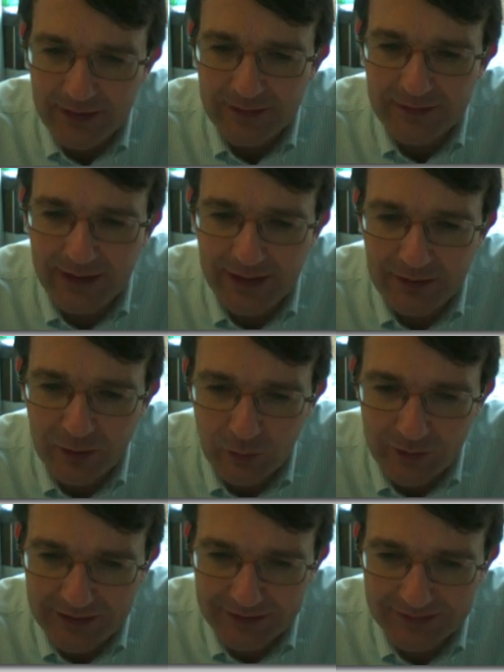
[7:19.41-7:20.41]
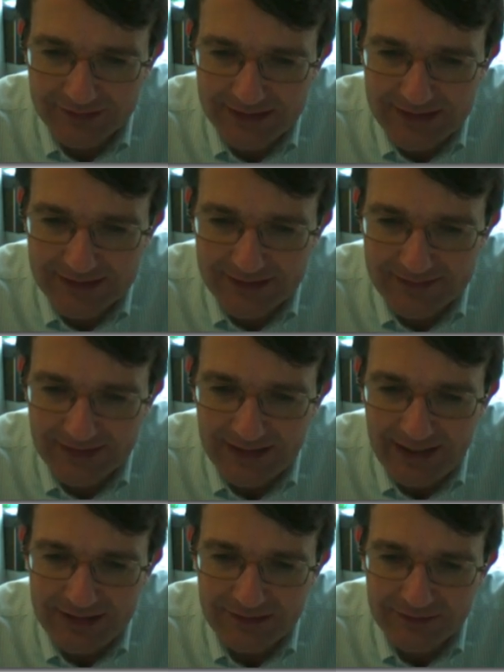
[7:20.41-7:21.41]
then we can see that the
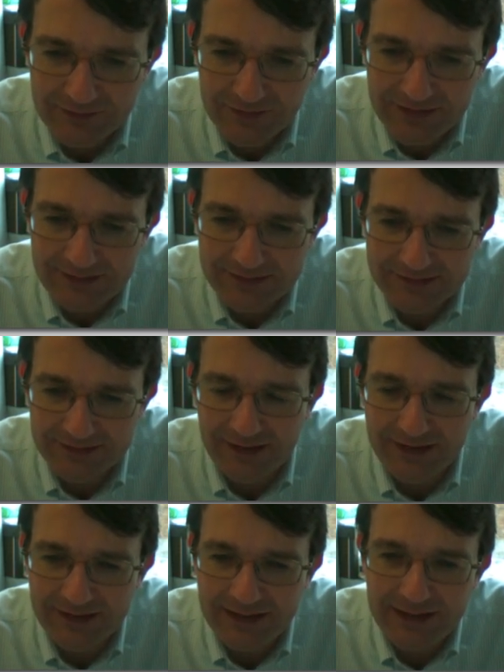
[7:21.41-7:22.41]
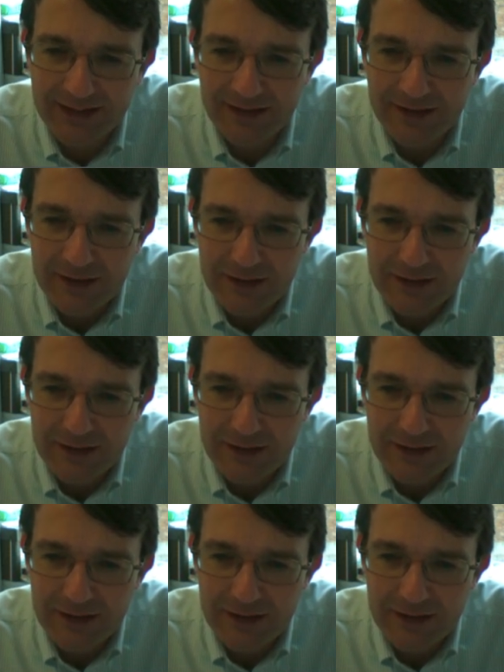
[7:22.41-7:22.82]
length of this side here,